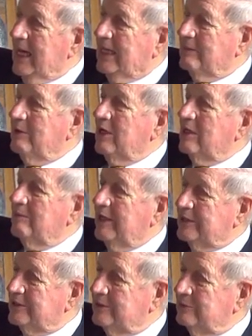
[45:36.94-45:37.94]
and the American
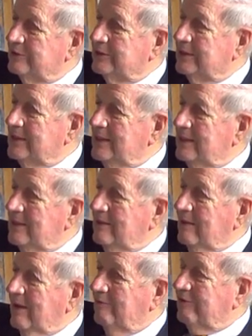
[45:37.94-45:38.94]
ambassador was
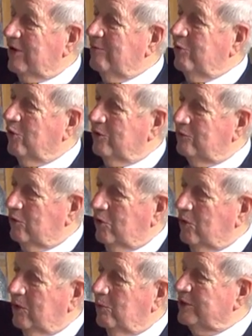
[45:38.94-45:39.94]
a very important
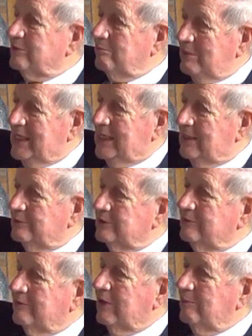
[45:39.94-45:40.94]
role. It wasn't me, it was
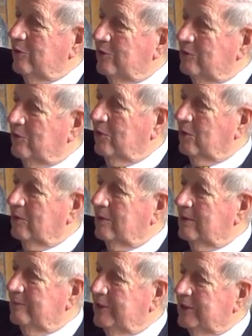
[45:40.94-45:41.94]
a very important role
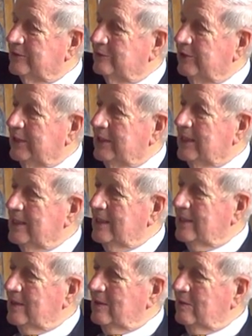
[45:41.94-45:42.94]
because we,
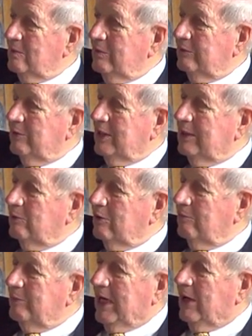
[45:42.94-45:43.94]
we really
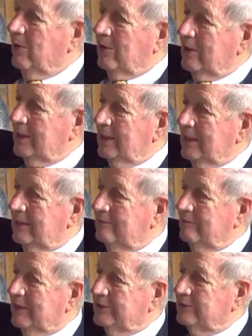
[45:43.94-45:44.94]
were a power in, in
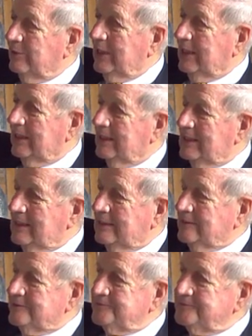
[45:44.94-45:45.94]
Venezuela.
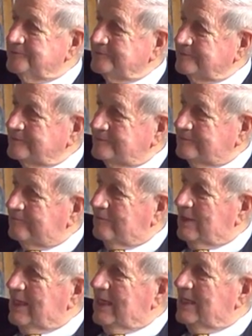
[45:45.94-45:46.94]

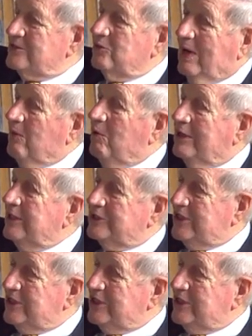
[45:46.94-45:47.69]
Mm. So I wanted to